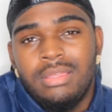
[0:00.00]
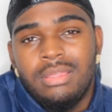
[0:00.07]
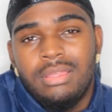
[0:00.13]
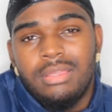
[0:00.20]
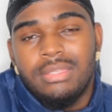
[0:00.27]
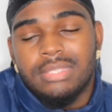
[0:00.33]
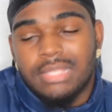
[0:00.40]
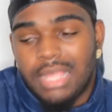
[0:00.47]

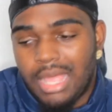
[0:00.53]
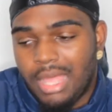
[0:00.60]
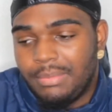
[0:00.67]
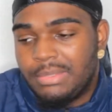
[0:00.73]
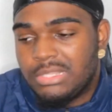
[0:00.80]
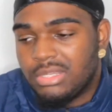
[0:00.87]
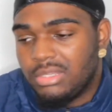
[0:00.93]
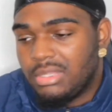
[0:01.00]
It's a hobby
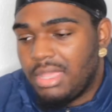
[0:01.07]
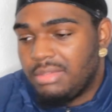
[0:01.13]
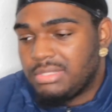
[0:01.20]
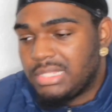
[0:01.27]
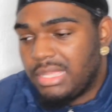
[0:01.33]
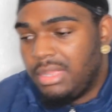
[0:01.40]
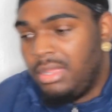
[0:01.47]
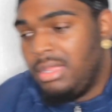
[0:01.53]
turned
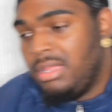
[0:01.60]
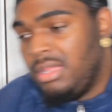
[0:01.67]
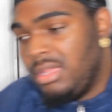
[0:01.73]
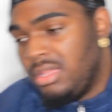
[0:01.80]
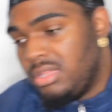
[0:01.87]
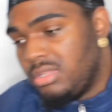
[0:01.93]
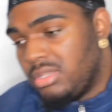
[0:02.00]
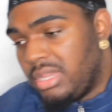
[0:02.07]
lifestyle.
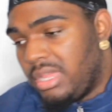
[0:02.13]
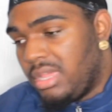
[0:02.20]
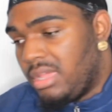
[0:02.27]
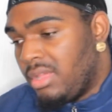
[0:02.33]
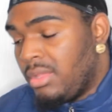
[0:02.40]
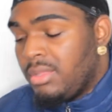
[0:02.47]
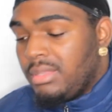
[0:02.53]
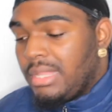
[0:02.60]

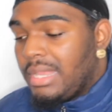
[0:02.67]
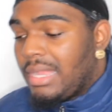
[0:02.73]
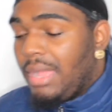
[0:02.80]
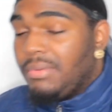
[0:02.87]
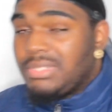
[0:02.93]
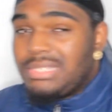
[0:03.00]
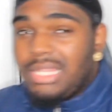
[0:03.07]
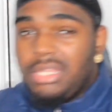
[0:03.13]
Now, like I
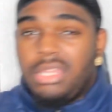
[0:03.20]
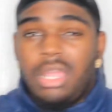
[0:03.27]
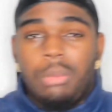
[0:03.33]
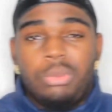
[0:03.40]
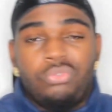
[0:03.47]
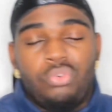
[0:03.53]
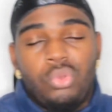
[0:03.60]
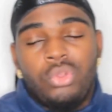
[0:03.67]
was telling y'all
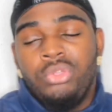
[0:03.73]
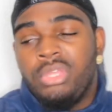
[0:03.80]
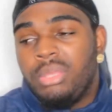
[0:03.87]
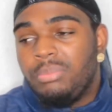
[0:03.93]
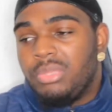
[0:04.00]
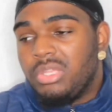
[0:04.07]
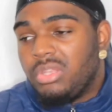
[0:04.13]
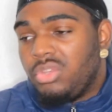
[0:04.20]
before, you could
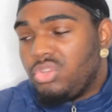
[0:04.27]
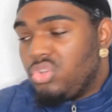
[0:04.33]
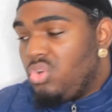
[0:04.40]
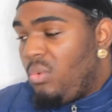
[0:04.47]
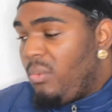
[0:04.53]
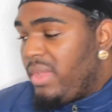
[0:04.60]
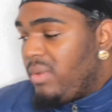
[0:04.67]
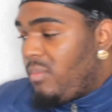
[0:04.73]
be the
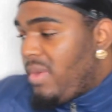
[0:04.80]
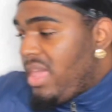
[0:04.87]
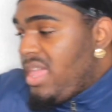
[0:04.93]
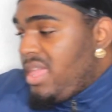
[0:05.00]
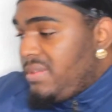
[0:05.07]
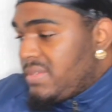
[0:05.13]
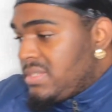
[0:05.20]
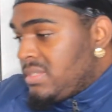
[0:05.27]
dude with
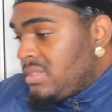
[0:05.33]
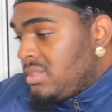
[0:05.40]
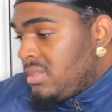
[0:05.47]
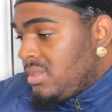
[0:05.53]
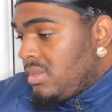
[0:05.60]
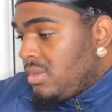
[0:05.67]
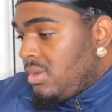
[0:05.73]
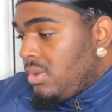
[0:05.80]
waves,
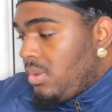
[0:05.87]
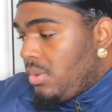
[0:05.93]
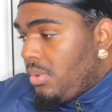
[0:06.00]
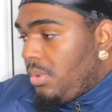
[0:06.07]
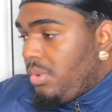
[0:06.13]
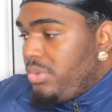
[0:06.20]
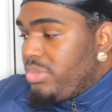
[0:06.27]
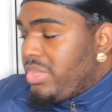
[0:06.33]

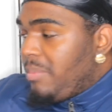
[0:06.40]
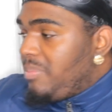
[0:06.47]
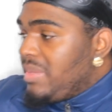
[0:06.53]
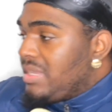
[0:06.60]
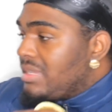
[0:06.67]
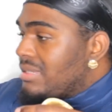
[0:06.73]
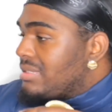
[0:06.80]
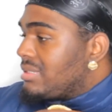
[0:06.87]
or you could be
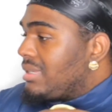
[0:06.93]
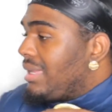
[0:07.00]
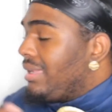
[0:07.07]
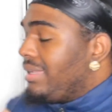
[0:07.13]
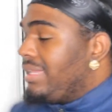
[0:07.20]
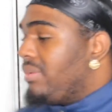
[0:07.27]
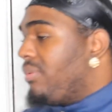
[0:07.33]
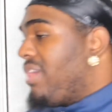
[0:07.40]
this
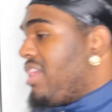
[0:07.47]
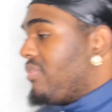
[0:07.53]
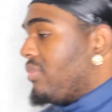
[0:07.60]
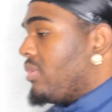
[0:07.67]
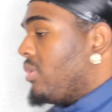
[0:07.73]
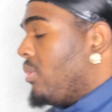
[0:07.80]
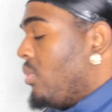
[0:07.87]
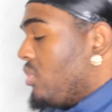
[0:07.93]
elite waver,
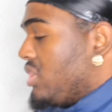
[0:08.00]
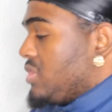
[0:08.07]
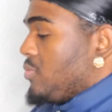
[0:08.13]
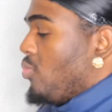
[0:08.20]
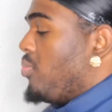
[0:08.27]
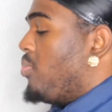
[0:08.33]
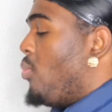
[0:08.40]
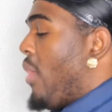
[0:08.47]
or this
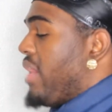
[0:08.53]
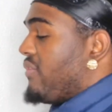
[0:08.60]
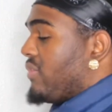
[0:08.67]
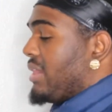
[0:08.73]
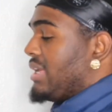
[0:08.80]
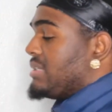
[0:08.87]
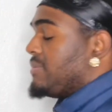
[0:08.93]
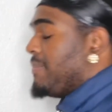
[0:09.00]
waver
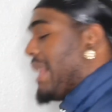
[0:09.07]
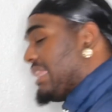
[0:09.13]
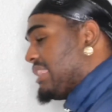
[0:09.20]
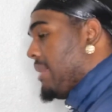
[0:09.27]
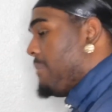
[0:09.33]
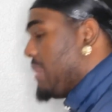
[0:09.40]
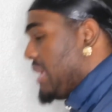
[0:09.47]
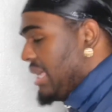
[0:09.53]
that's about
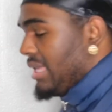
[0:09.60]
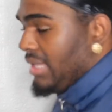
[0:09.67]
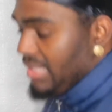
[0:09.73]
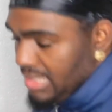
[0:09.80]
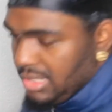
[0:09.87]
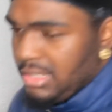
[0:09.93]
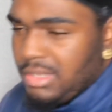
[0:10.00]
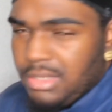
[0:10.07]
to be
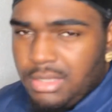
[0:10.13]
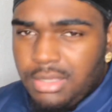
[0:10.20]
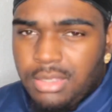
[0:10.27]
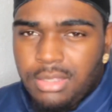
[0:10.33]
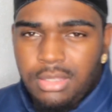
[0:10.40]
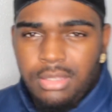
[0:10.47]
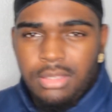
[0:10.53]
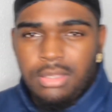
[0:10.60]
elite.
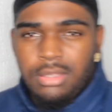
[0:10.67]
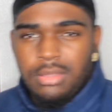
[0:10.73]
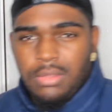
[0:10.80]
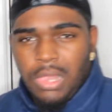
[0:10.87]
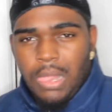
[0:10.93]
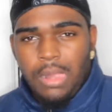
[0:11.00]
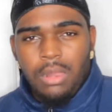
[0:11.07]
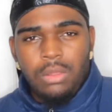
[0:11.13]

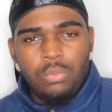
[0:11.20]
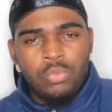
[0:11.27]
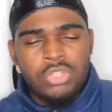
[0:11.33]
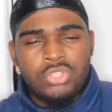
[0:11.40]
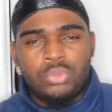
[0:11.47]
Which